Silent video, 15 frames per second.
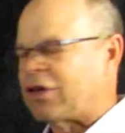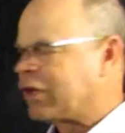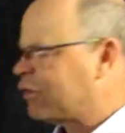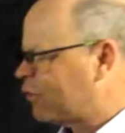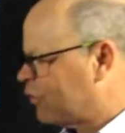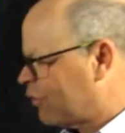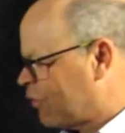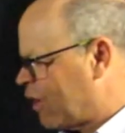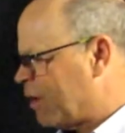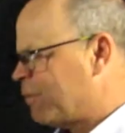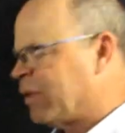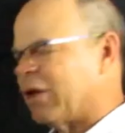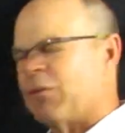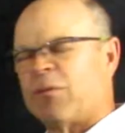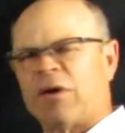
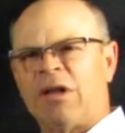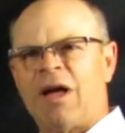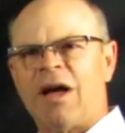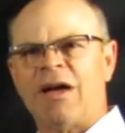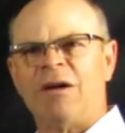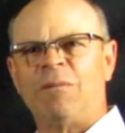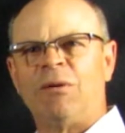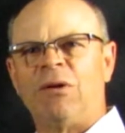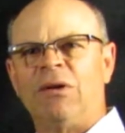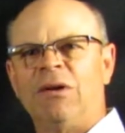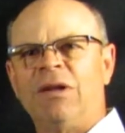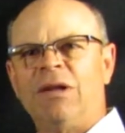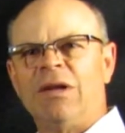extremely reliable.